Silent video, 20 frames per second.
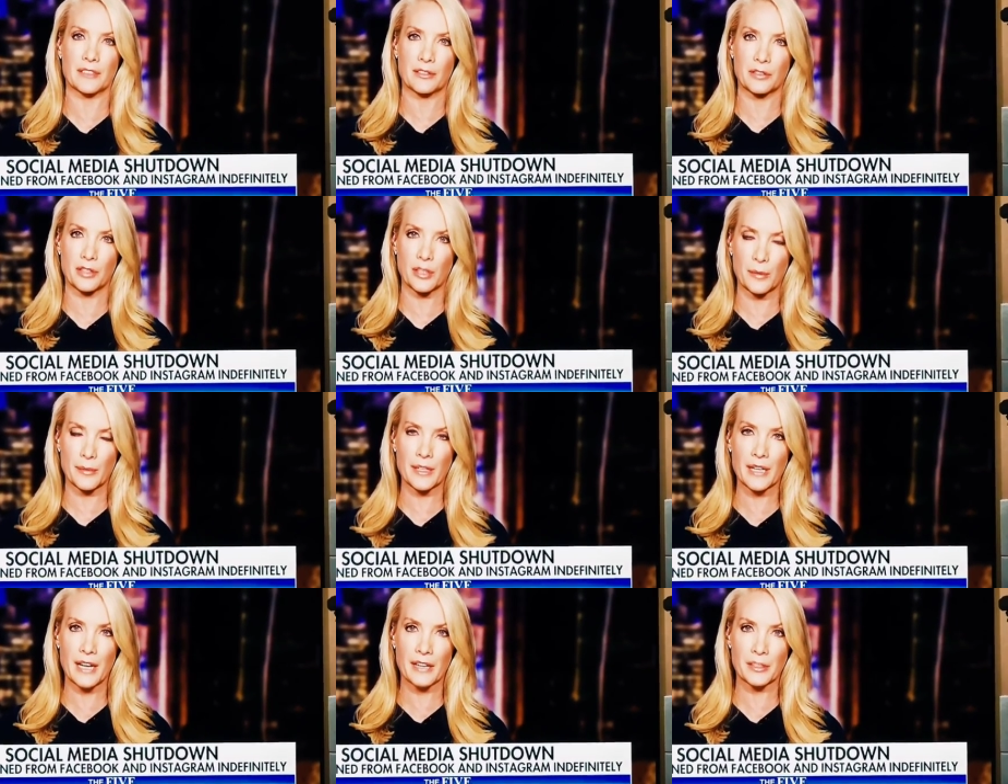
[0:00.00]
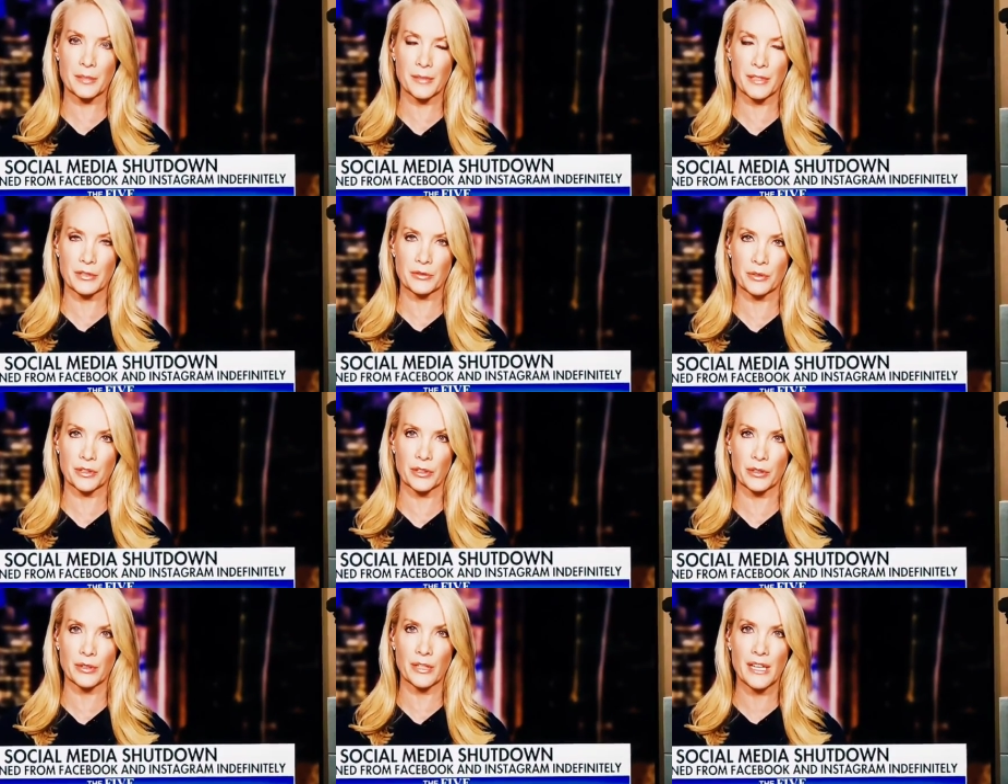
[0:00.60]
determined not to be
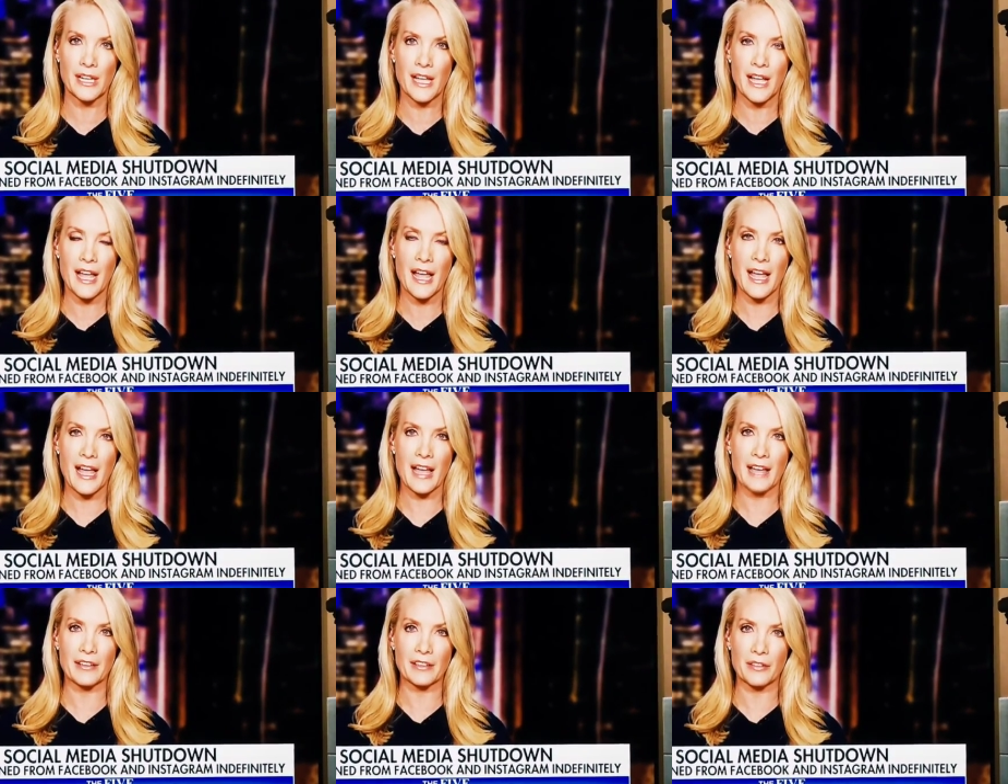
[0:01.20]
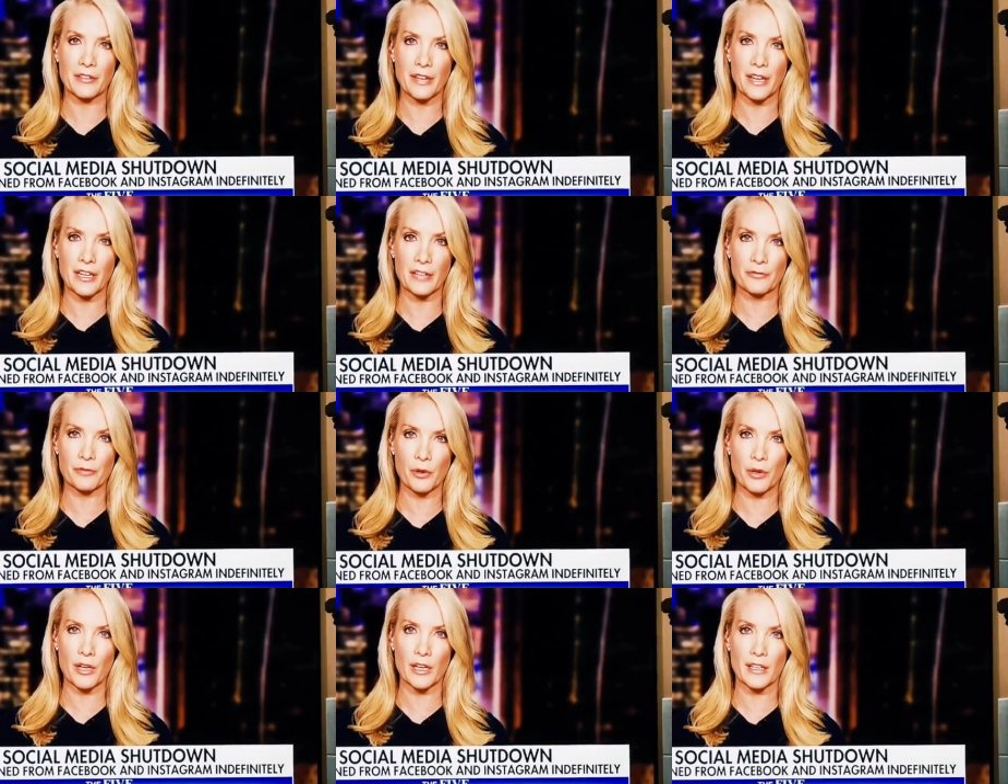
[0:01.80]
true, and
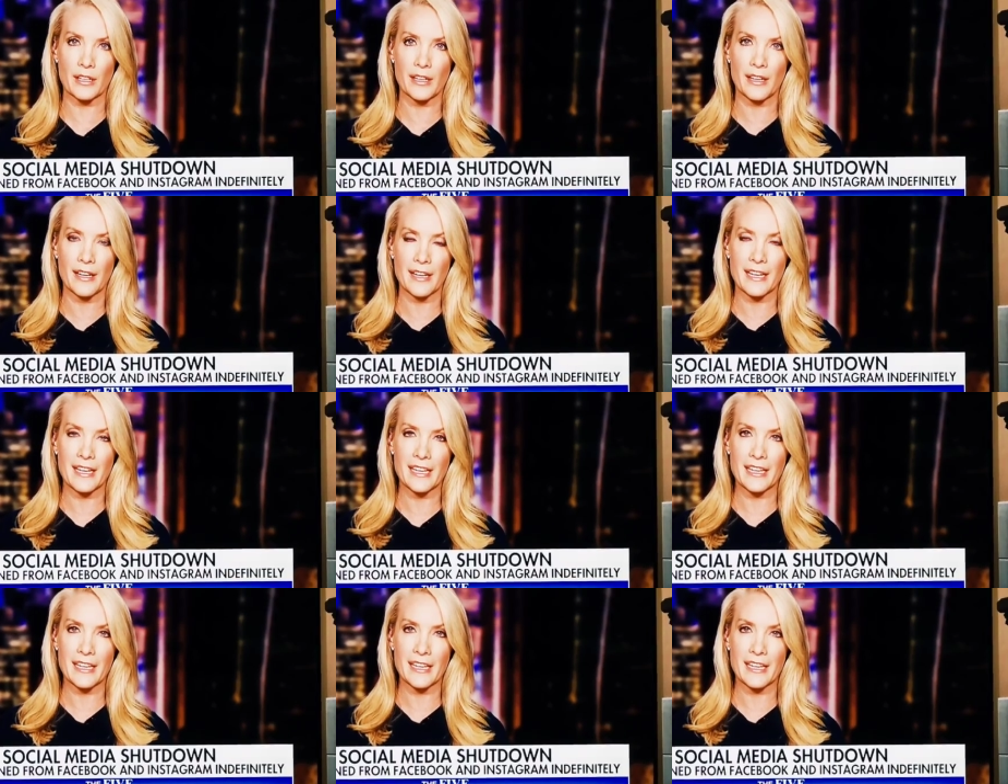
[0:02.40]
therefore,